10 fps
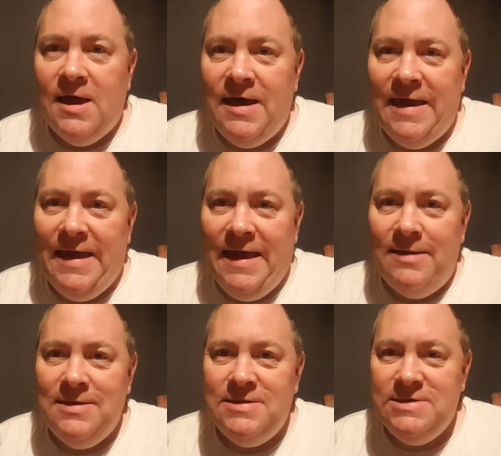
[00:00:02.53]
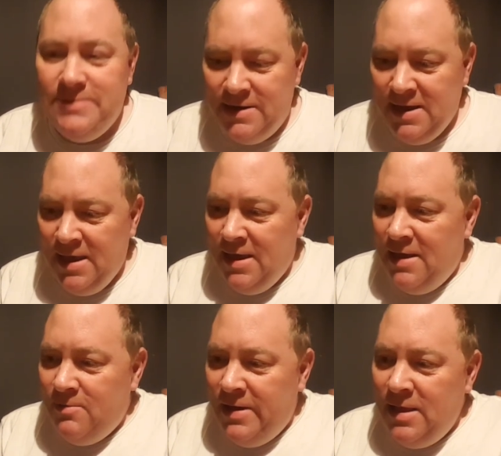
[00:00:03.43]
Hi, how you doing?
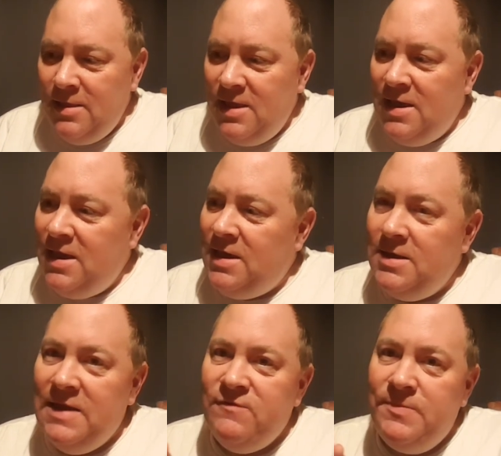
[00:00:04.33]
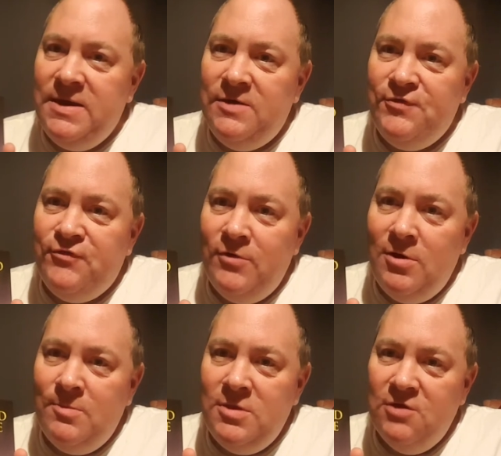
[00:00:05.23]
Well, another bit
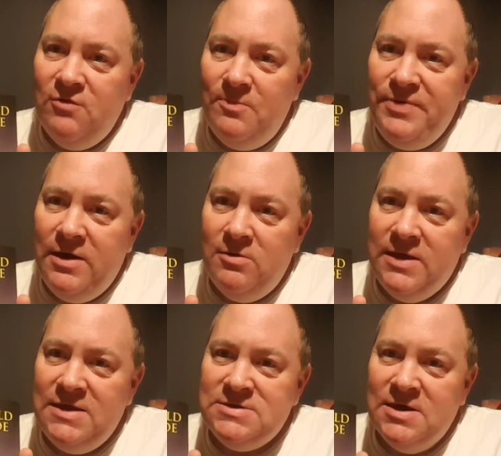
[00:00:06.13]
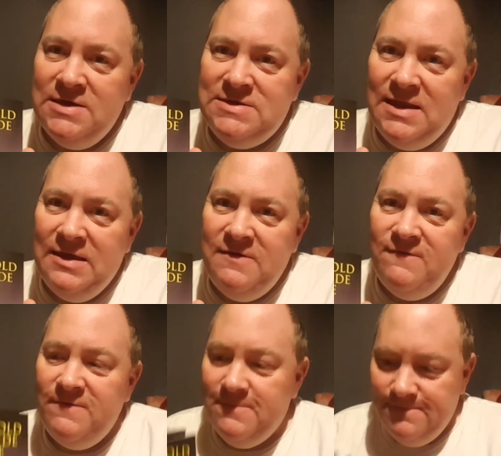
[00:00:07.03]
from the Grumpy Old Gits Guide to
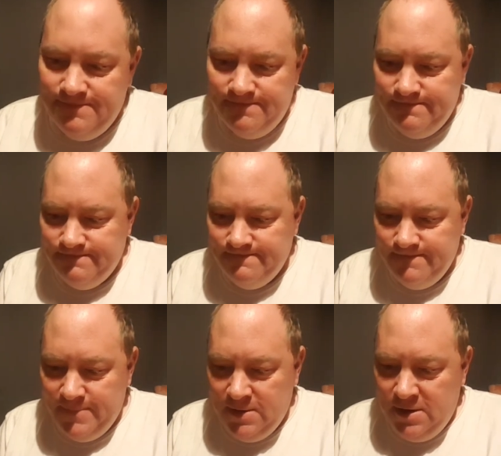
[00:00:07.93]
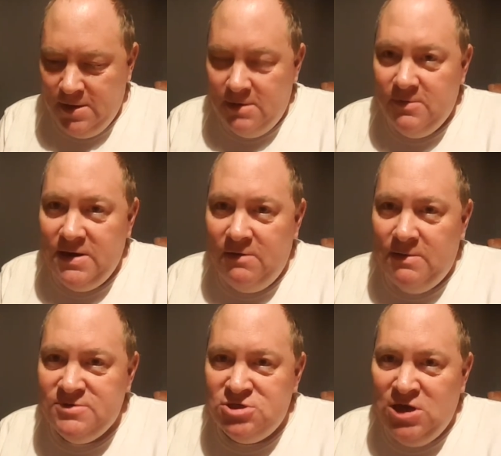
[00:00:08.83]
Life. We're now
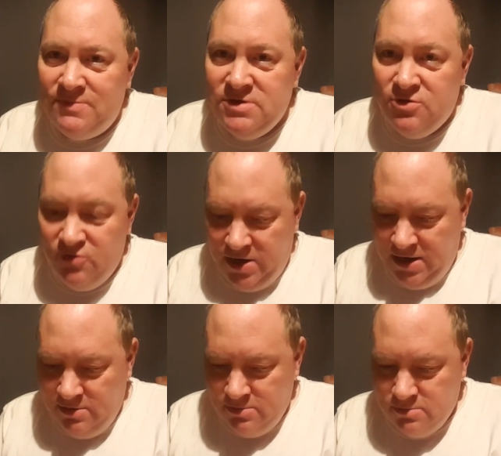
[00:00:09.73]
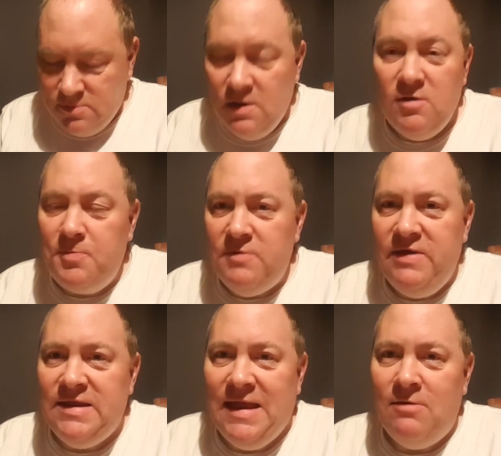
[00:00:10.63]
up to chapter 3. I've not been
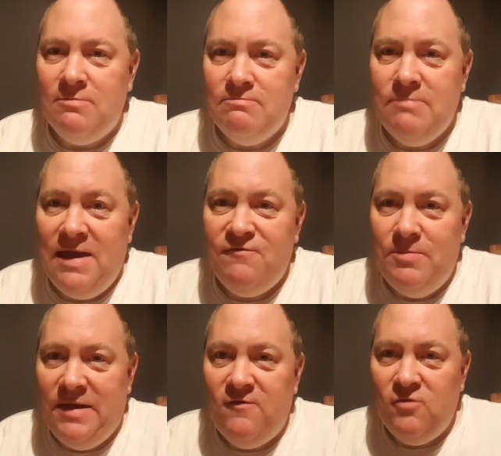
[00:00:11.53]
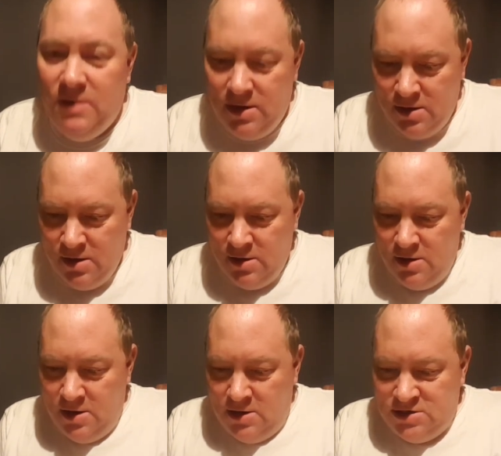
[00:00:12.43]
reading out every bit from it,
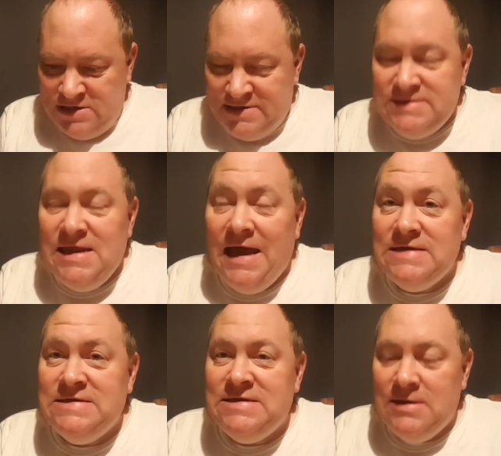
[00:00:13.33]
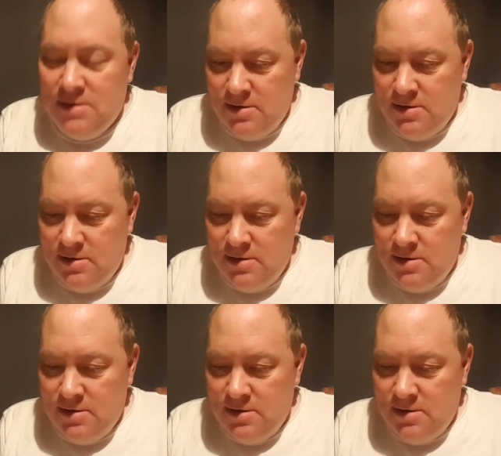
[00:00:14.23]
just selected